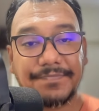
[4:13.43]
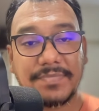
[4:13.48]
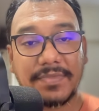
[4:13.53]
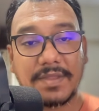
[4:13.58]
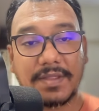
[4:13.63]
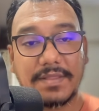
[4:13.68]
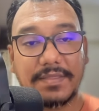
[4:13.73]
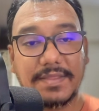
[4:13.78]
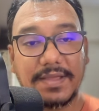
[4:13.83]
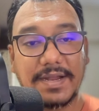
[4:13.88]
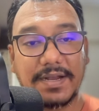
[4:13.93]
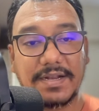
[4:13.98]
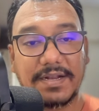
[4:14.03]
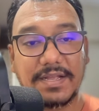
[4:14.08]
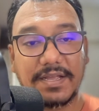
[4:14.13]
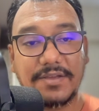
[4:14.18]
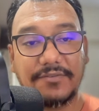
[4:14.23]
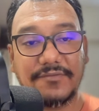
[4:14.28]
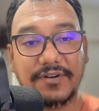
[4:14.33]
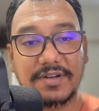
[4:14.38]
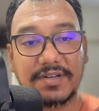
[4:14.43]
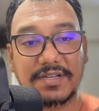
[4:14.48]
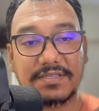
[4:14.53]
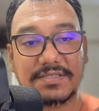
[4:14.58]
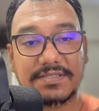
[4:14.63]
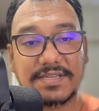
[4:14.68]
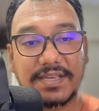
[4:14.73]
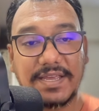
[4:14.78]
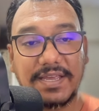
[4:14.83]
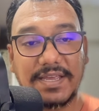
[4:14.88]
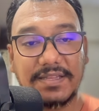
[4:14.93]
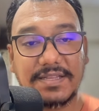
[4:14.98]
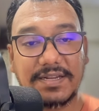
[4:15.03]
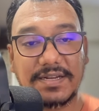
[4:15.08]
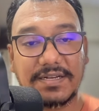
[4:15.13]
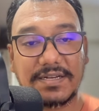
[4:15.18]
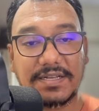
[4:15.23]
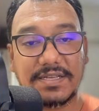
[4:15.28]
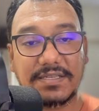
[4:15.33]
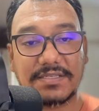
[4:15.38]
that if it is saying
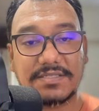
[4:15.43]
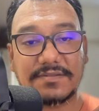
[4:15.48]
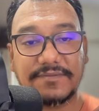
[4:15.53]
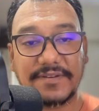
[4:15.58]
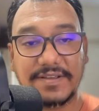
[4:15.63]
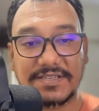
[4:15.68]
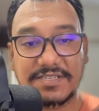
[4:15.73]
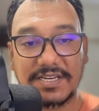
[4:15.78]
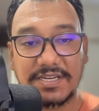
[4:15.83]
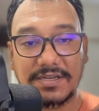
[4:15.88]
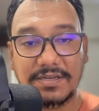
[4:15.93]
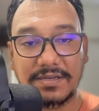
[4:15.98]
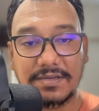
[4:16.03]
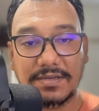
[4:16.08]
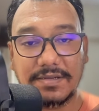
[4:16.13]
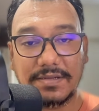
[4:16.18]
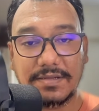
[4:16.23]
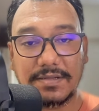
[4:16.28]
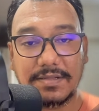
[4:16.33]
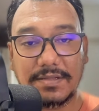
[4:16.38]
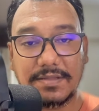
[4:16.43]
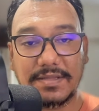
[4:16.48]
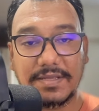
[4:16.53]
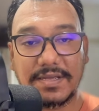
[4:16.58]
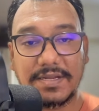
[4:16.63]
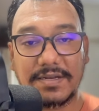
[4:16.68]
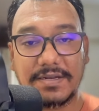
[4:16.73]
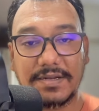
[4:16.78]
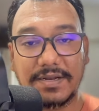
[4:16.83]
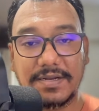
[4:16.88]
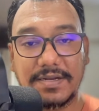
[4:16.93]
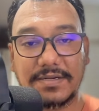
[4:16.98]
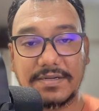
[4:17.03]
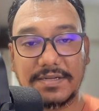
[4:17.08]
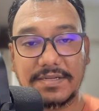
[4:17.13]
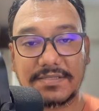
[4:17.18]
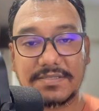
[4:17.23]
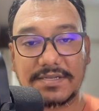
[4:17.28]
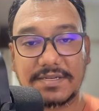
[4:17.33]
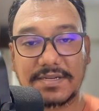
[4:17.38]
that is fetching, then it
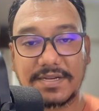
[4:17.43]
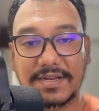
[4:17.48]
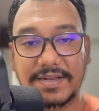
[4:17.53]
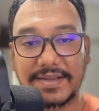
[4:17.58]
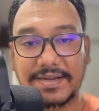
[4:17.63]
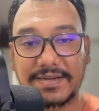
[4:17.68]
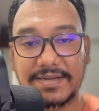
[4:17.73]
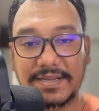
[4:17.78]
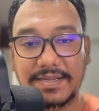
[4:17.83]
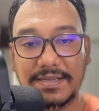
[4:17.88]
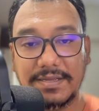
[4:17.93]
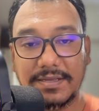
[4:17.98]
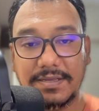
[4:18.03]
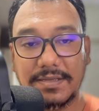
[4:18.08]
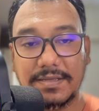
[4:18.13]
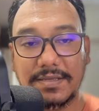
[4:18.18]
does a connecting.